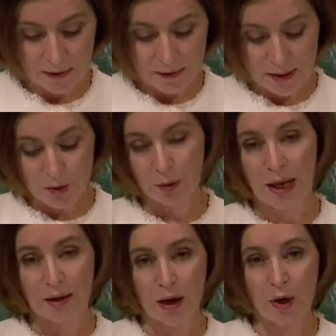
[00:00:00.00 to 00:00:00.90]
This will
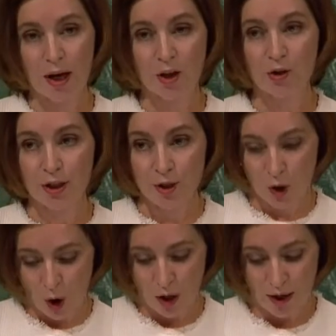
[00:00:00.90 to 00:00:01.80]
make our country
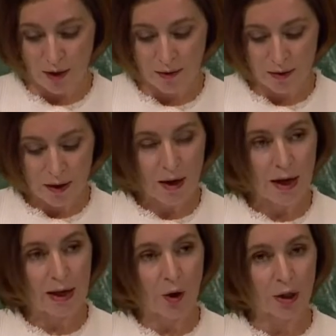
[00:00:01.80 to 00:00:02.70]
stronger
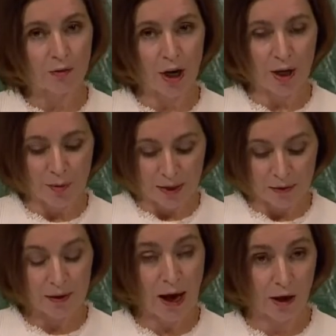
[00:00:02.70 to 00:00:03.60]
and our
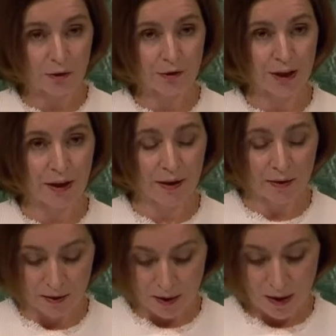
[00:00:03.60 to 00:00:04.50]
environment healthier
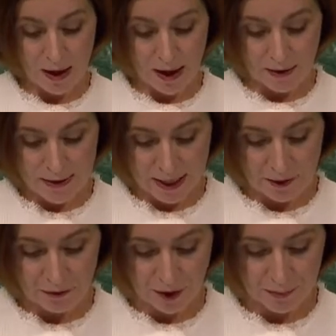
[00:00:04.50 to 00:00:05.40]
and
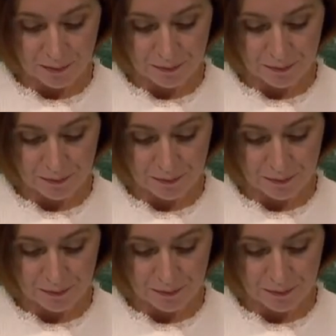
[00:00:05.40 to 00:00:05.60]
safer.